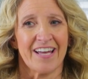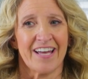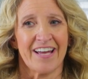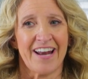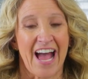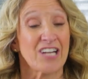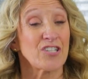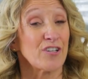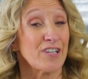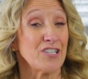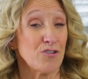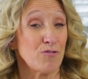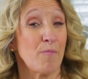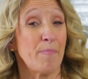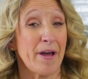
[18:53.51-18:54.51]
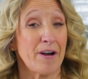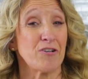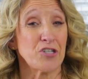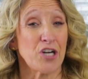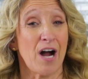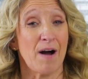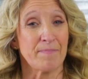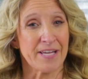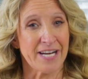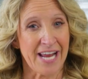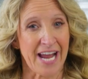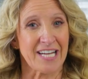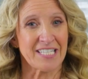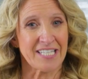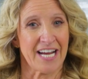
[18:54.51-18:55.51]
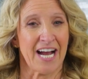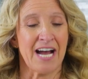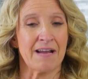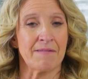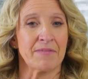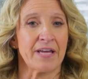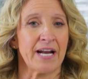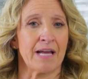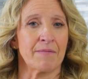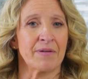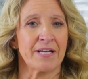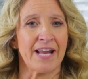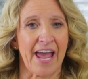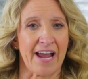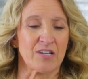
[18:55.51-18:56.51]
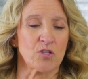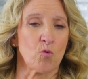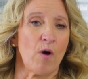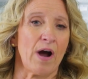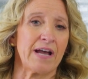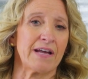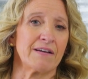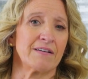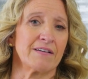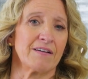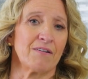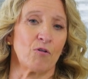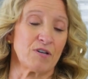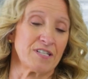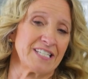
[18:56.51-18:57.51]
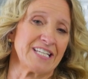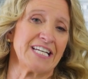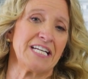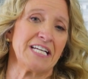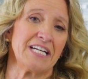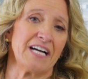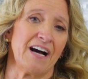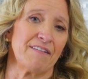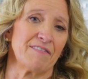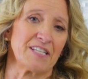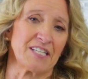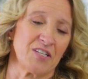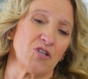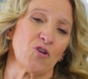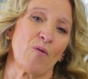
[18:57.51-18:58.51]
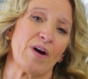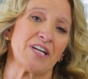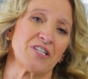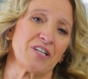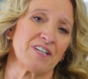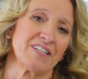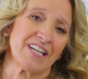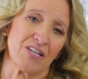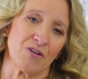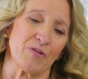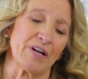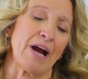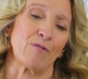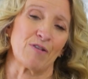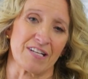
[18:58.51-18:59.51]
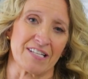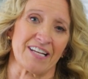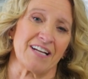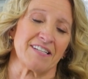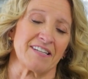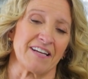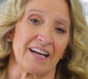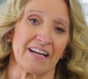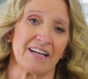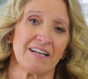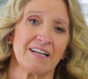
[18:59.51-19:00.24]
and actually do a better job the next time that I'm in X, Y, or Z of a situation that you and I were discussing.